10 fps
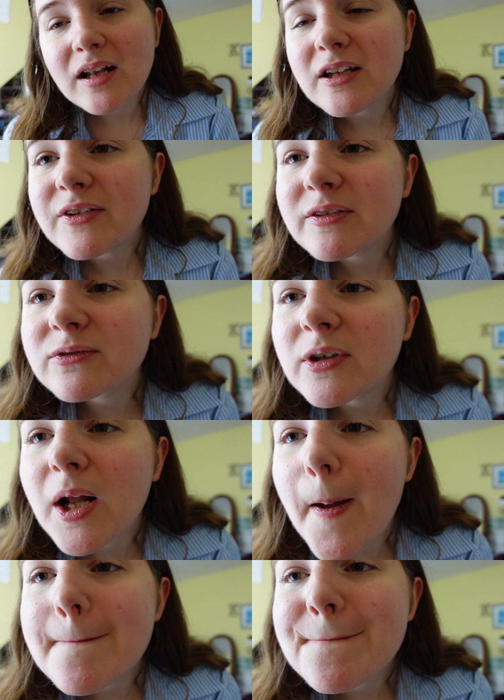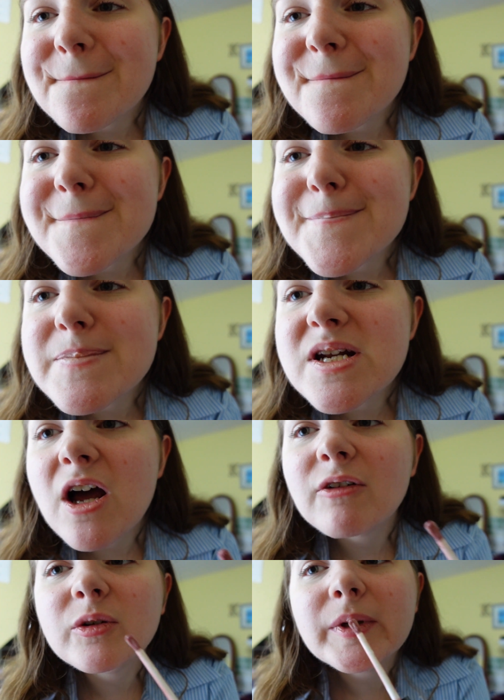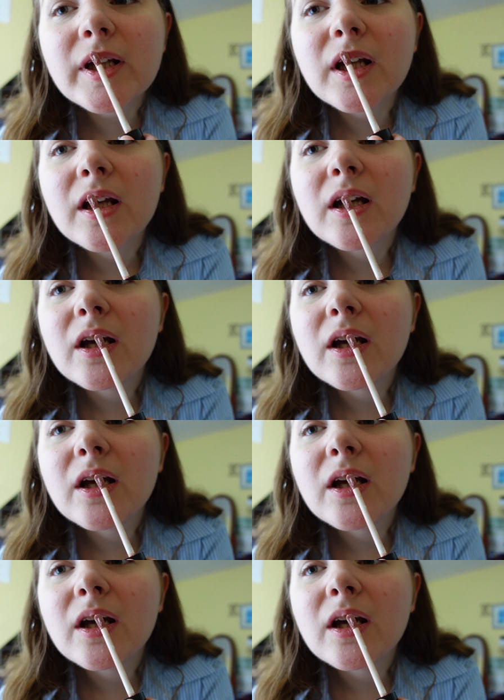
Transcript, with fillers: Living in Florida, not for me.